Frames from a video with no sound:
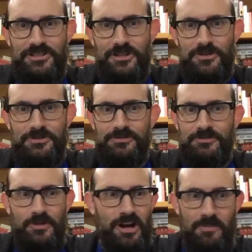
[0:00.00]
So
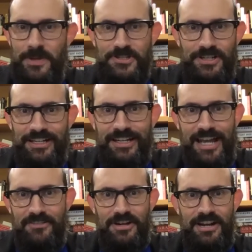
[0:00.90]
we're all pitching in
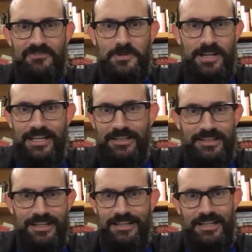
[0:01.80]
together and everybody,
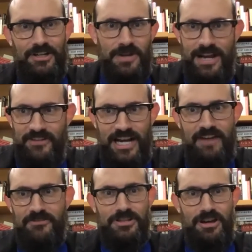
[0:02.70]
we're having
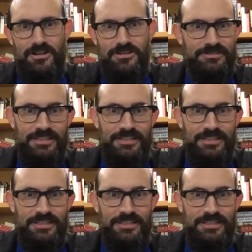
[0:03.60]
conference calls and